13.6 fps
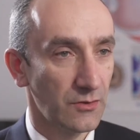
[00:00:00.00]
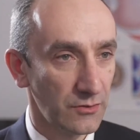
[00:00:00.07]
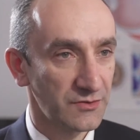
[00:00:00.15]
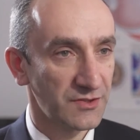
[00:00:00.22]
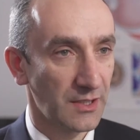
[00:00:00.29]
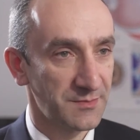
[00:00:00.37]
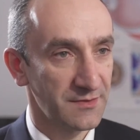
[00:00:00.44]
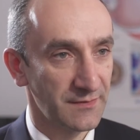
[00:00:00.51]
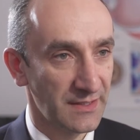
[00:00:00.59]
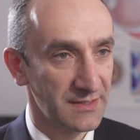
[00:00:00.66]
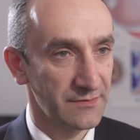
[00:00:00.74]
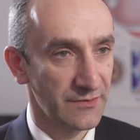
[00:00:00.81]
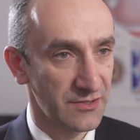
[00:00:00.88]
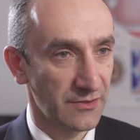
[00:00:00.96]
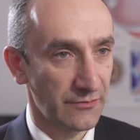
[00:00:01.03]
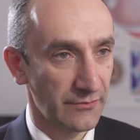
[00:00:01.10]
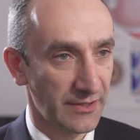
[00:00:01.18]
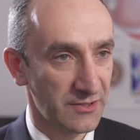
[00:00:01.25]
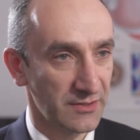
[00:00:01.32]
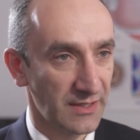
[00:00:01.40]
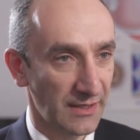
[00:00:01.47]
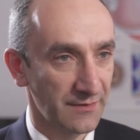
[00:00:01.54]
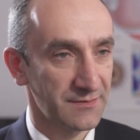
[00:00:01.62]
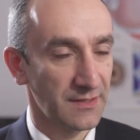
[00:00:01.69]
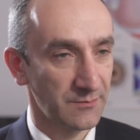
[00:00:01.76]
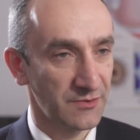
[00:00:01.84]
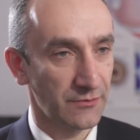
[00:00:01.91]
All types of laser vision correction have
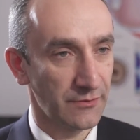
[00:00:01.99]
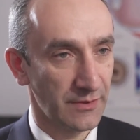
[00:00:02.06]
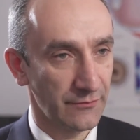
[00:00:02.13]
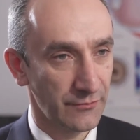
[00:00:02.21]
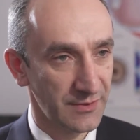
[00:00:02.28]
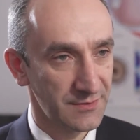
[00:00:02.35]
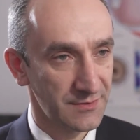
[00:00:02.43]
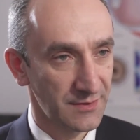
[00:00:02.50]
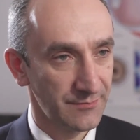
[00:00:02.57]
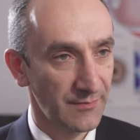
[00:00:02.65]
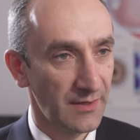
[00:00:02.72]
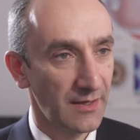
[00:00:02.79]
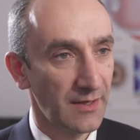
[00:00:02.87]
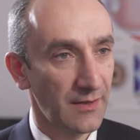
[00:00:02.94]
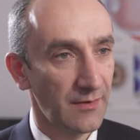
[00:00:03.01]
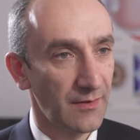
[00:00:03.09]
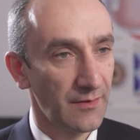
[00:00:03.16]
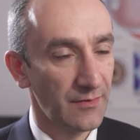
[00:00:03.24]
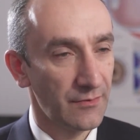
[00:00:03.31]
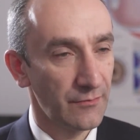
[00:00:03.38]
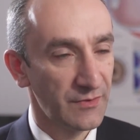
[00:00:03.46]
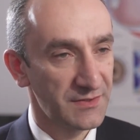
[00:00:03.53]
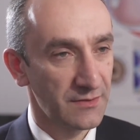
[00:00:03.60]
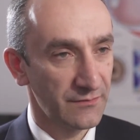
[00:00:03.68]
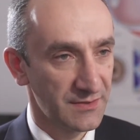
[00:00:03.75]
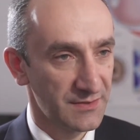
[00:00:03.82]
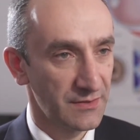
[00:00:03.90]
some degree of risk. The risk
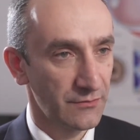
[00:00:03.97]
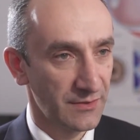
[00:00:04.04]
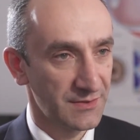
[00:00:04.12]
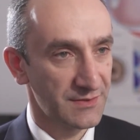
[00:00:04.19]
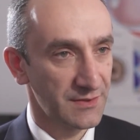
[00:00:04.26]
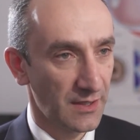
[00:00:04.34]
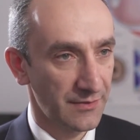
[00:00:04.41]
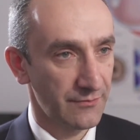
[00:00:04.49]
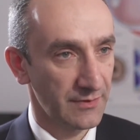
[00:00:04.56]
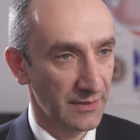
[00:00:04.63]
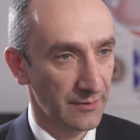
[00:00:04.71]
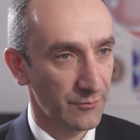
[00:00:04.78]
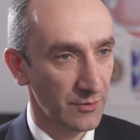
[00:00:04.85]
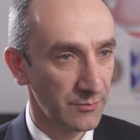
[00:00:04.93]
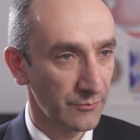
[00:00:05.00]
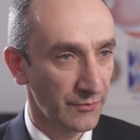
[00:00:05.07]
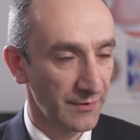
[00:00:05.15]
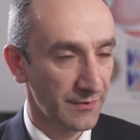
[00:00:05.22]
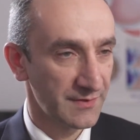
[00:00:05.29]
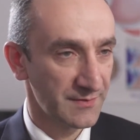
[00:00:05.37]
of a serious sight-threatening problem with